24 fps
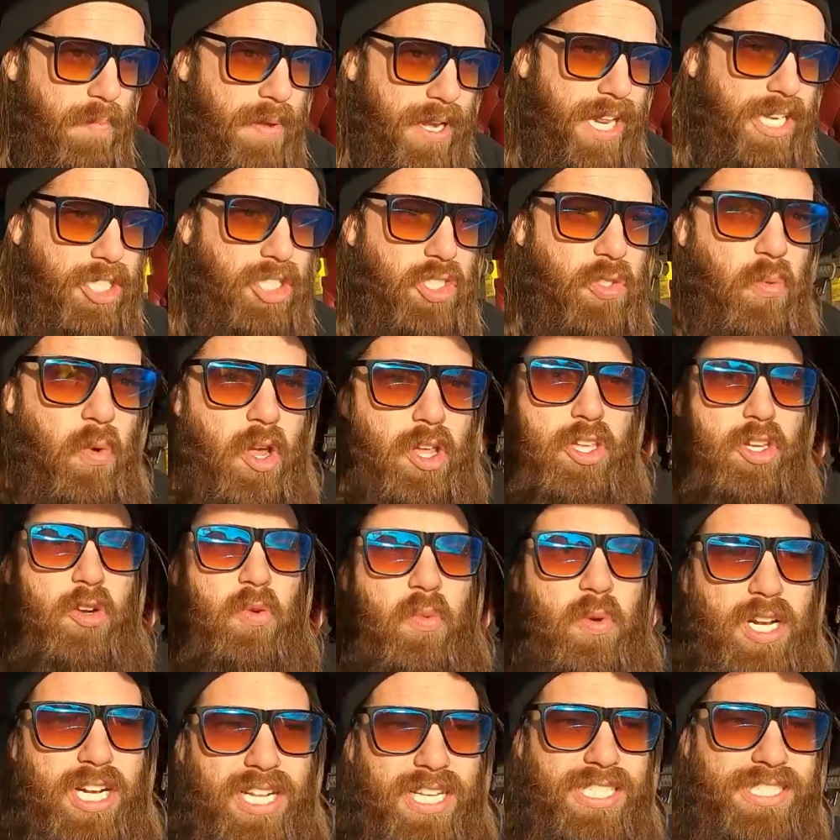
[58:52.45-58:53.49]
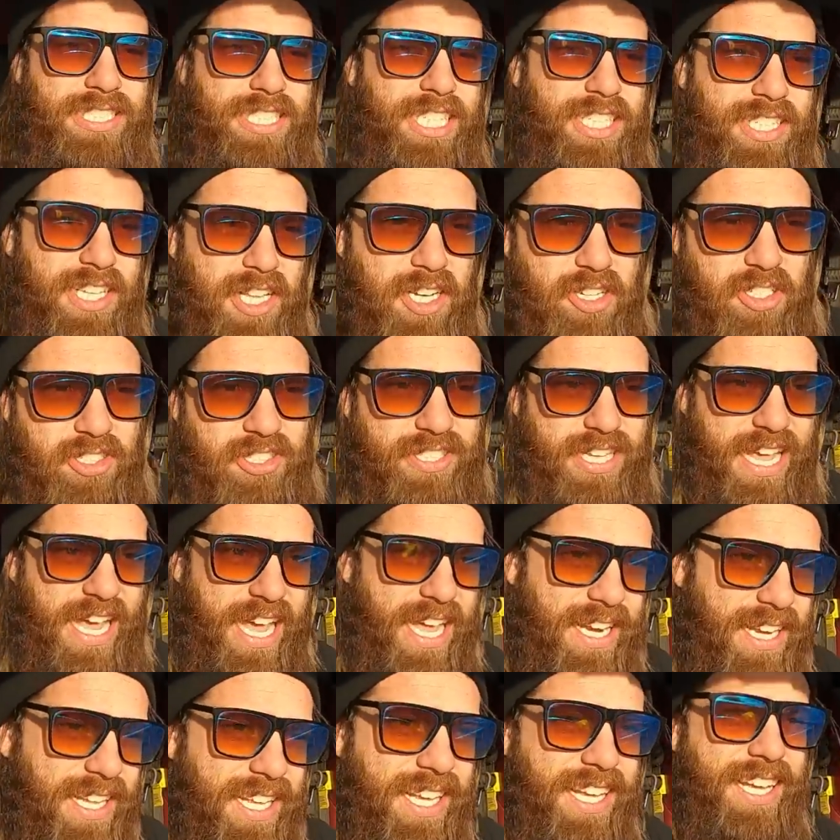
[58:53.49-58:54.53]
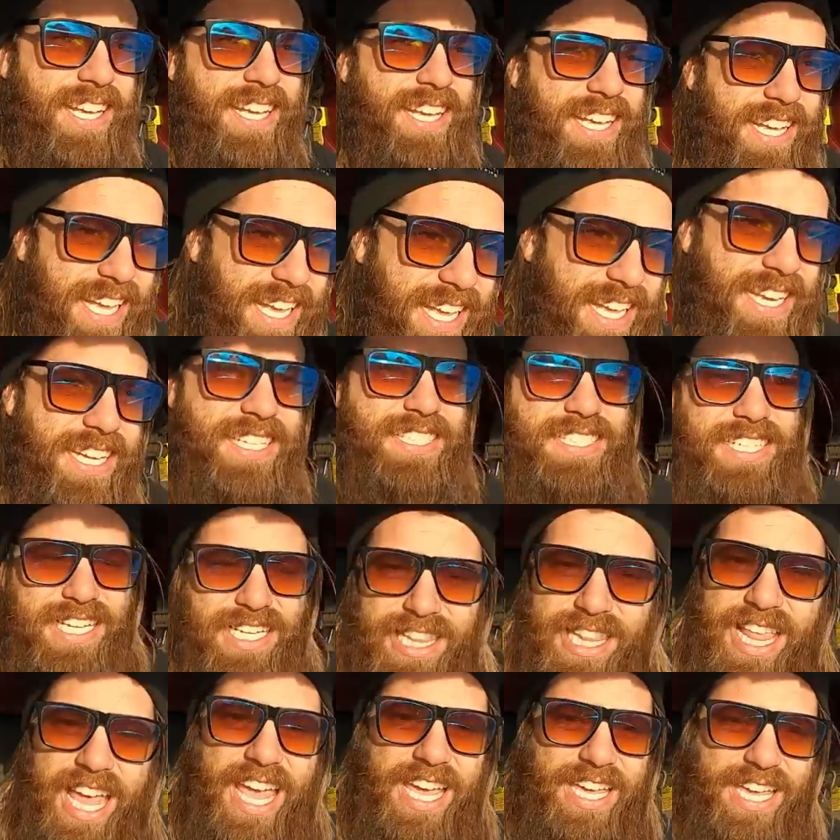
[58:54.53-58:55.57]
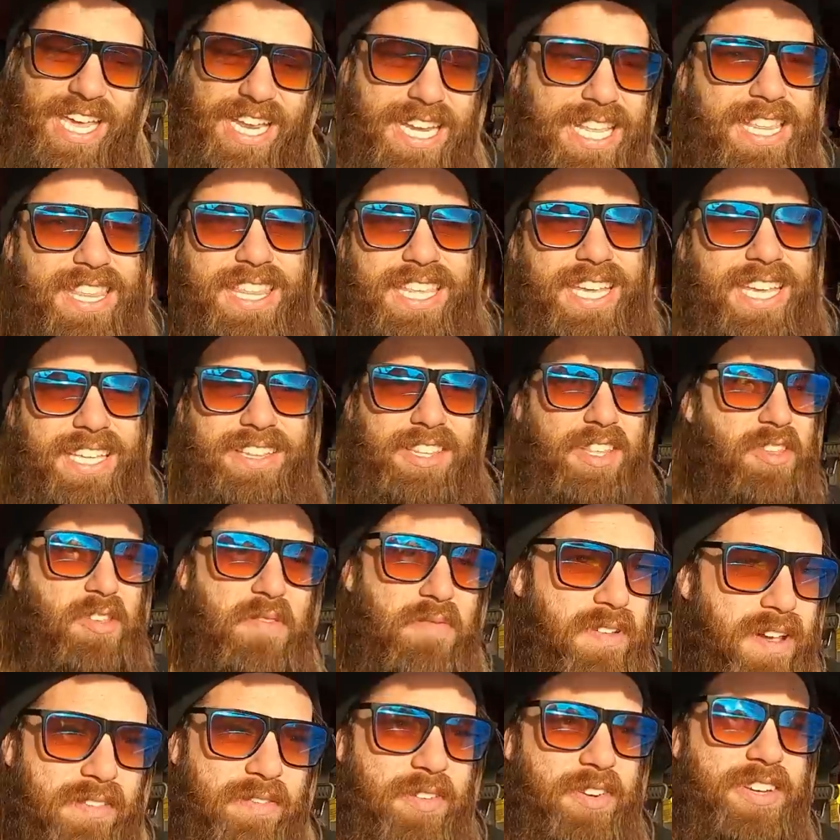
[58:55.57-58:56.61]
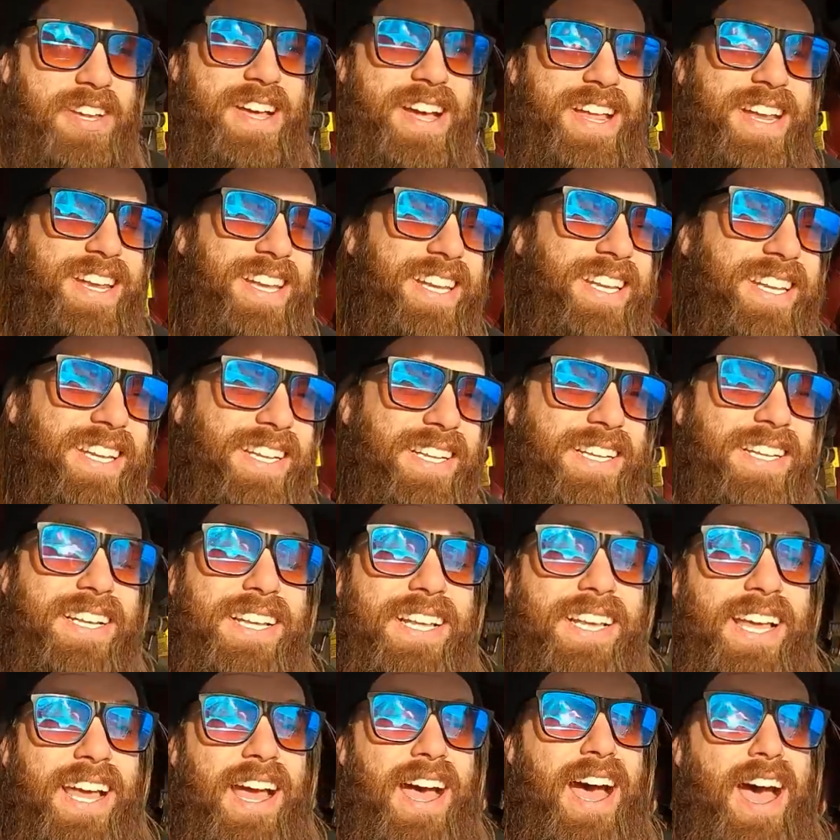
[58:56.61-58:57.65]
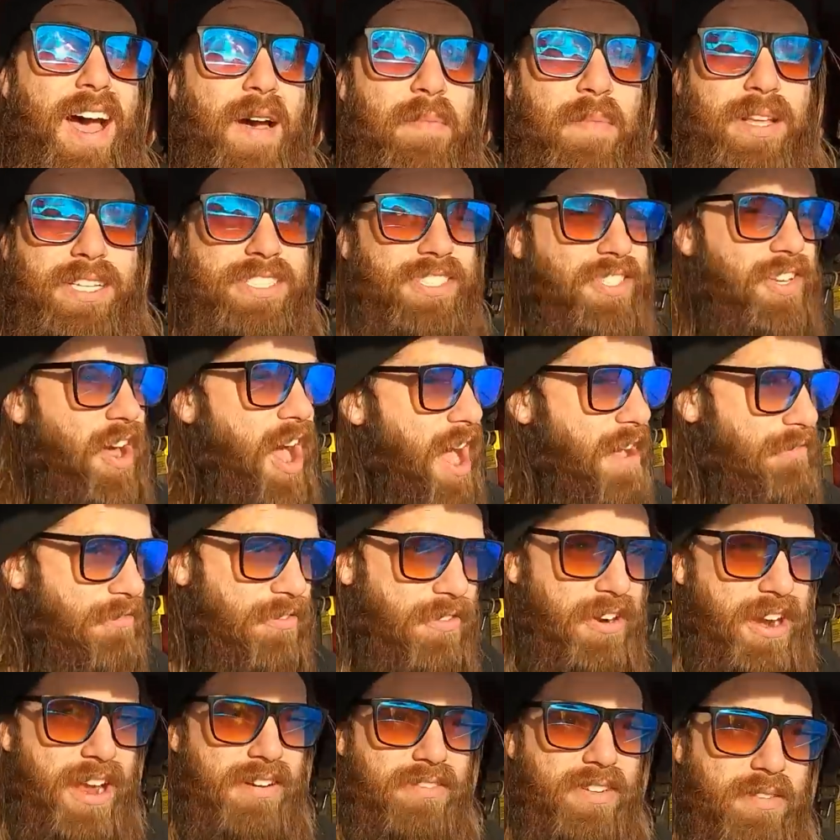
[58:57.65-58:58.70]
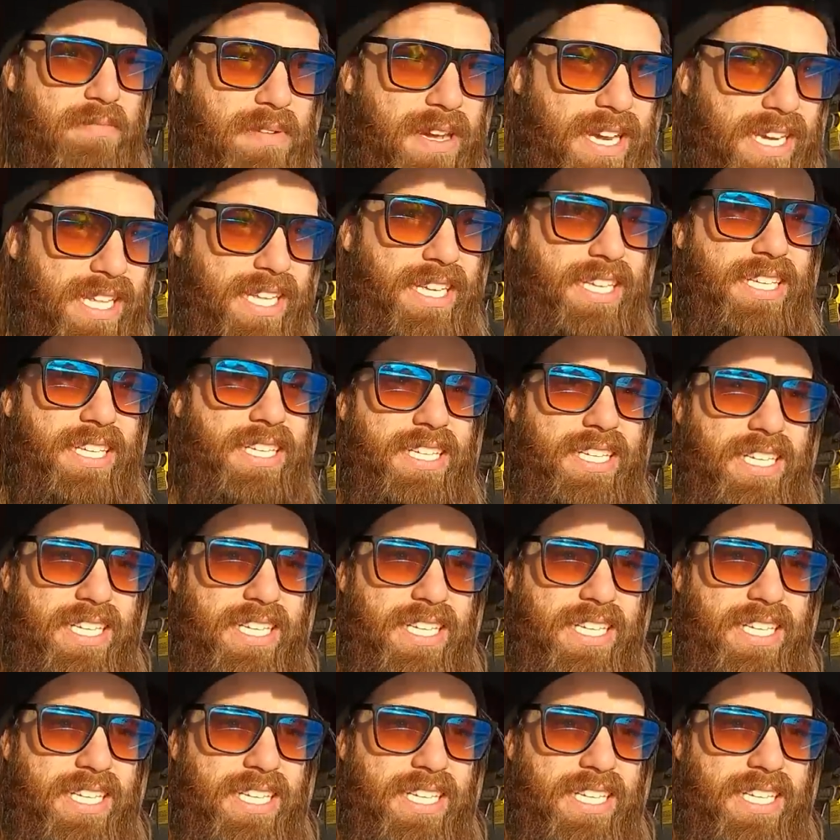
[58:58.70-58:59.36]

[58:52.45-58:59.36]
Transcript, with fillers: but I just want you to realistically understand it is unlike anything that you've ever done. Um, it's not for everybody.